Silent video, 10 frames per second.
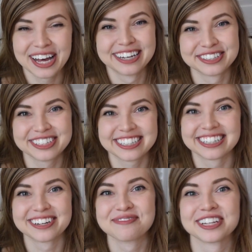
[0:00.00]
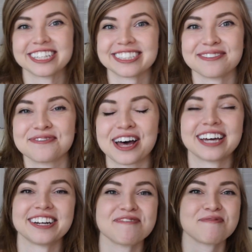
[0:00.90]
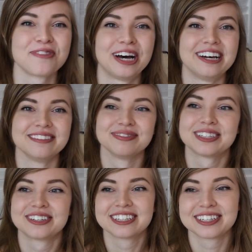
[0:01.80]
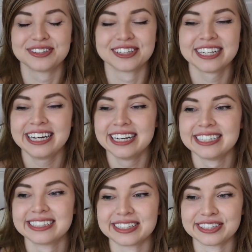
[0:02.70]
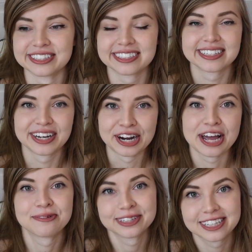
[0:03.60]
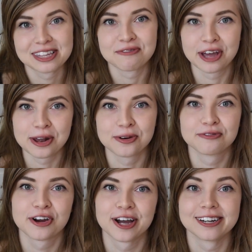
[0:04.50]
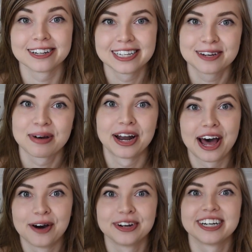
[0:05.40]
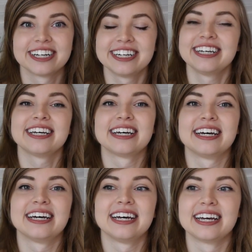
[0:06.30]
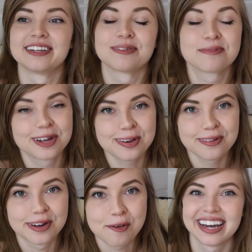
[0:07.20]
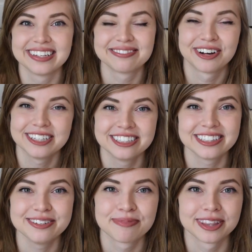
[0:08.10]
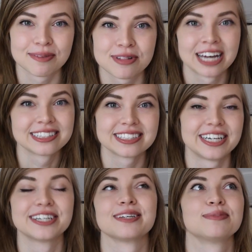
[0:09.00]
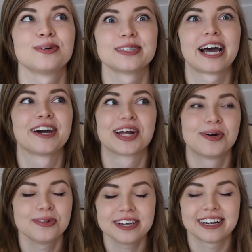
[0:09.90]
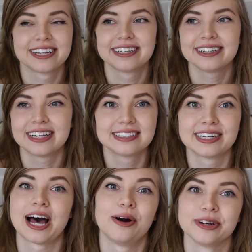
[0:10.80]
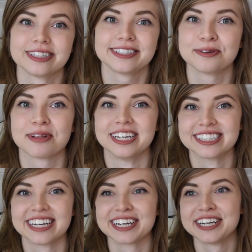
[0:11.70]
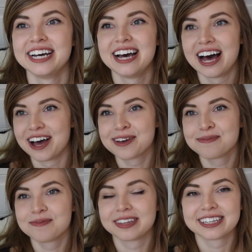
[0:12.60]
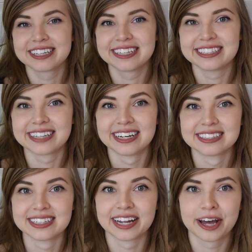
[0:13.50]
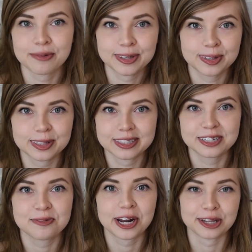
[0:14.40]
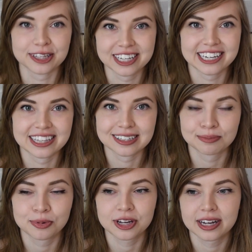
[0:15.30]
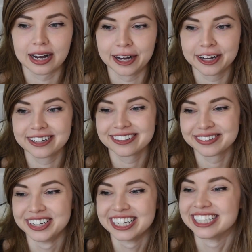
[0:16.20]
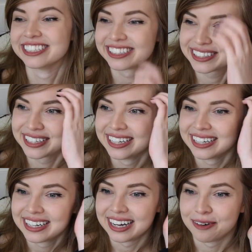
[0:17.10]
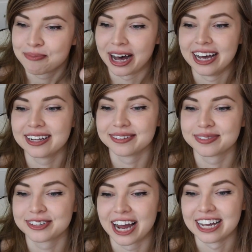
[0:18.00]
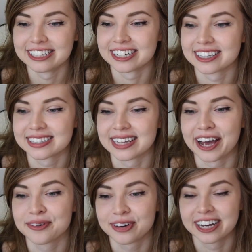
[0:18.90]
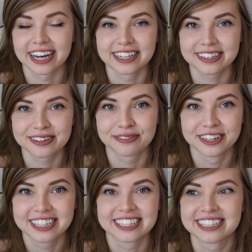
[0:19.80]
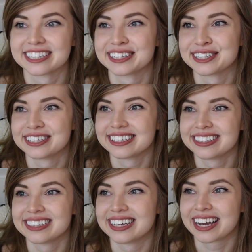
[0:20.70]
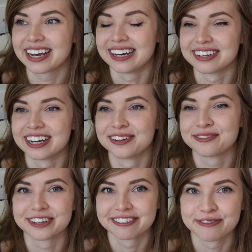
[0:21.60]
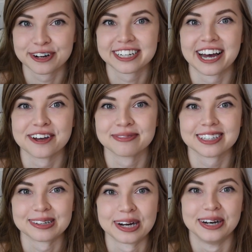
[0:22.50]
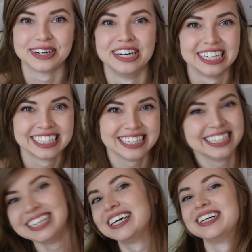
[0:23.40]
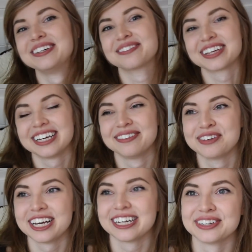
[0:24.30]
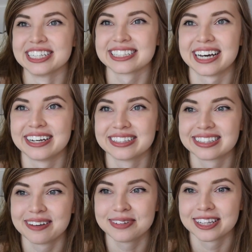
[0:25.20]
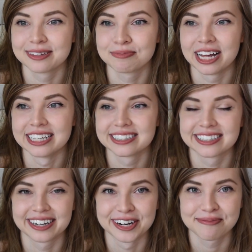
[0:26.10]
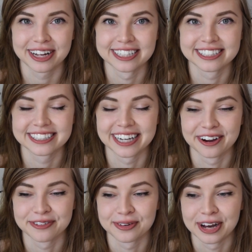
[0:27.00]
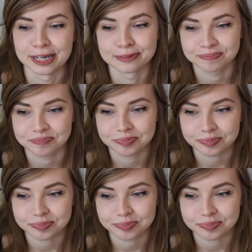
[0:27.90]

I don't need an ambulance. I'm fine. I'm totally cool. So she's like, all right, we'll send the van over. It'll take about an hour. And we'll bring you over. I fall asleep on the plastic chair because I'm so tired. I only got less than an hour's sleep last night. I am exhausted. Like, I wish you could see what I looked like at this point. I was a pile of trash on the sidewalk. I looked fucking like I got ran over 4 times in a row. But anyways, I slept on the hard plastic chair for a while.